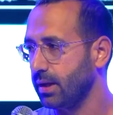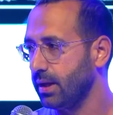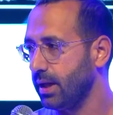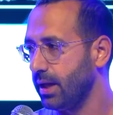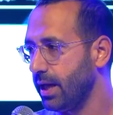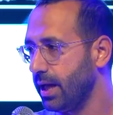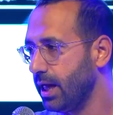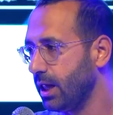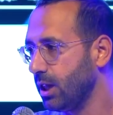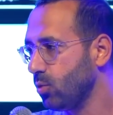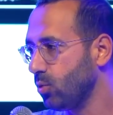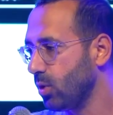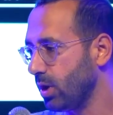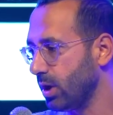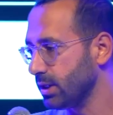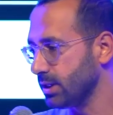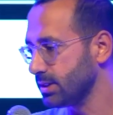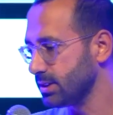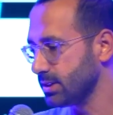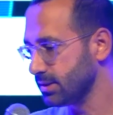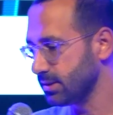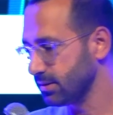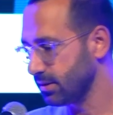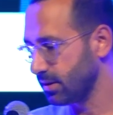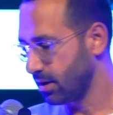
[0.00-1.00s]

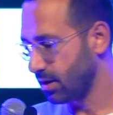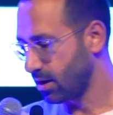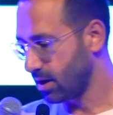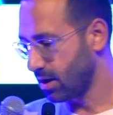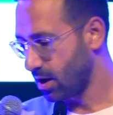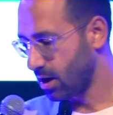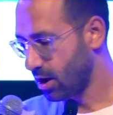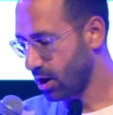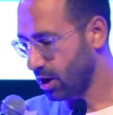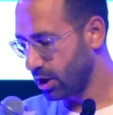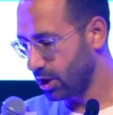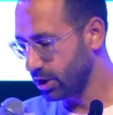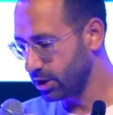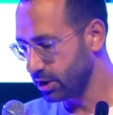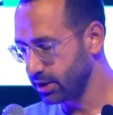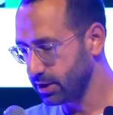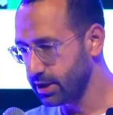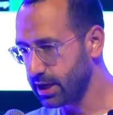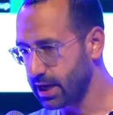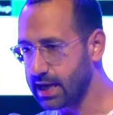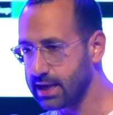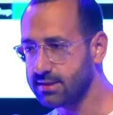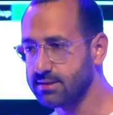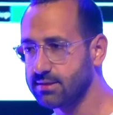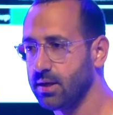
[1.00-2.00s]
L1s are
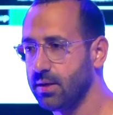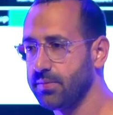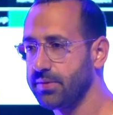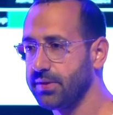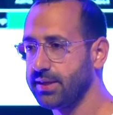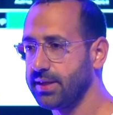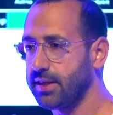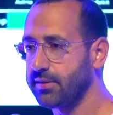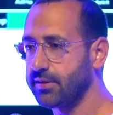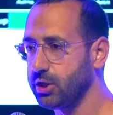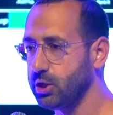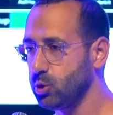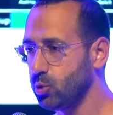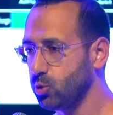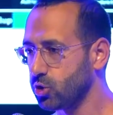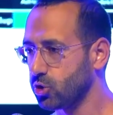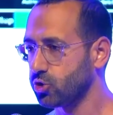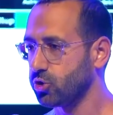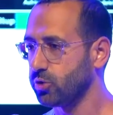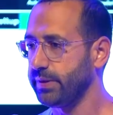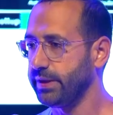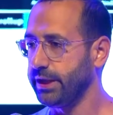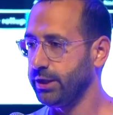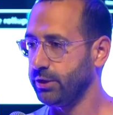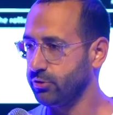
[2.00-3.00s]
not something that the user should
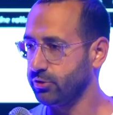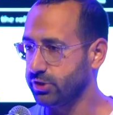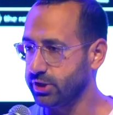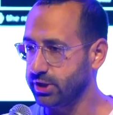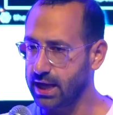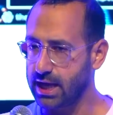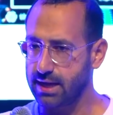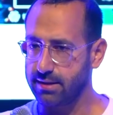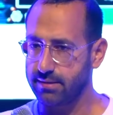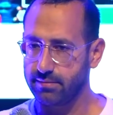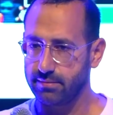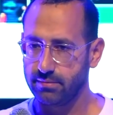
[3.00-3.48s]
be interested at,